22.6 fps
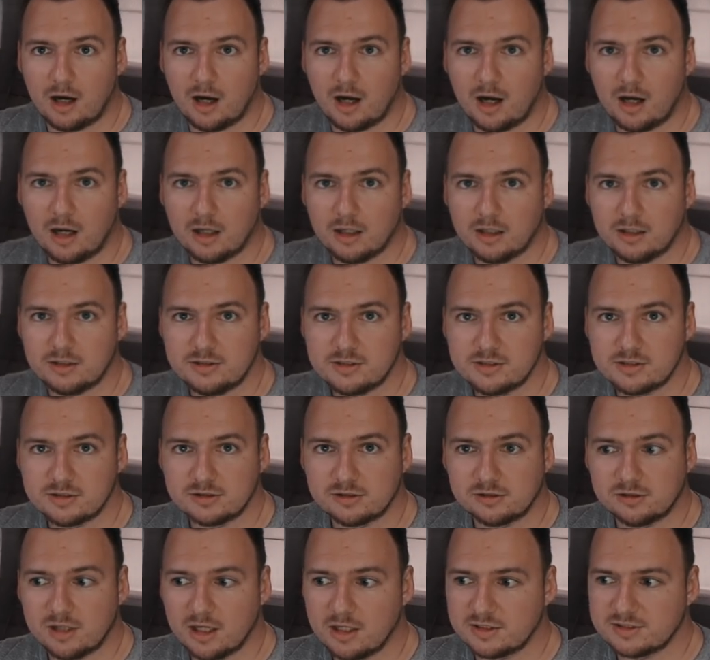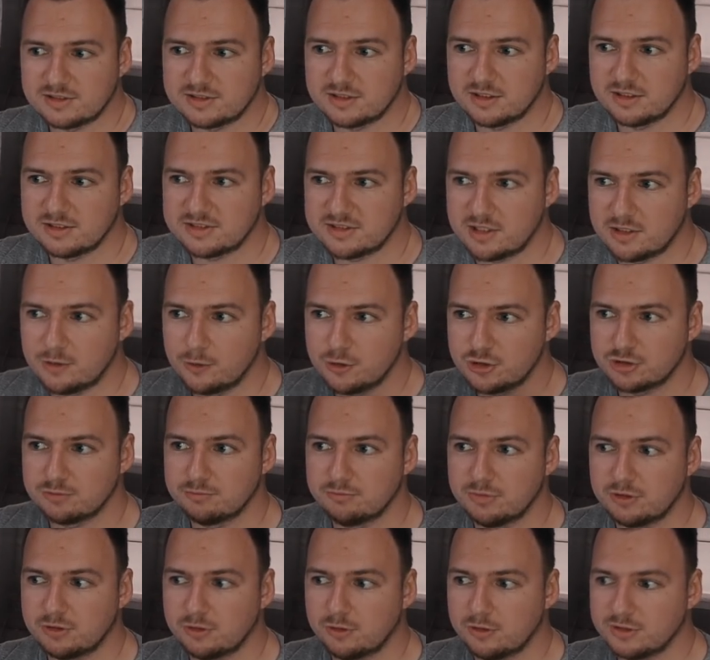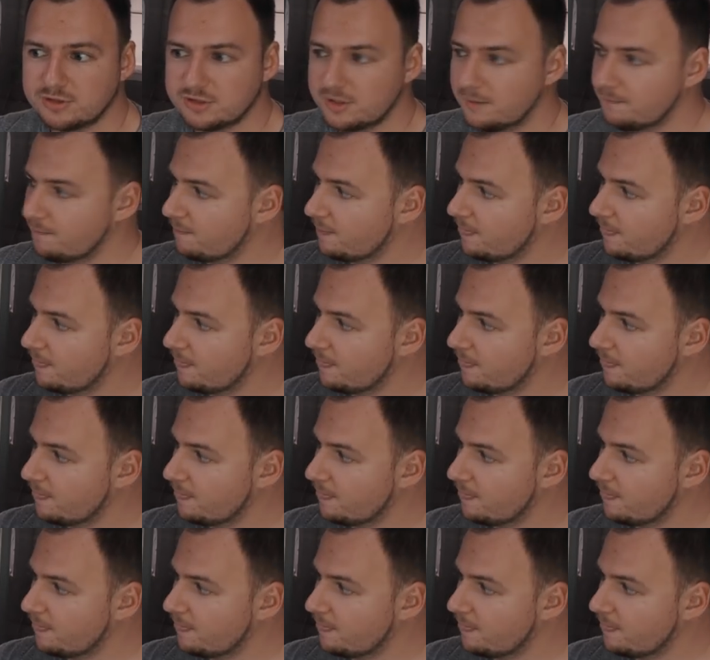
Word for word: I didn't like the solution because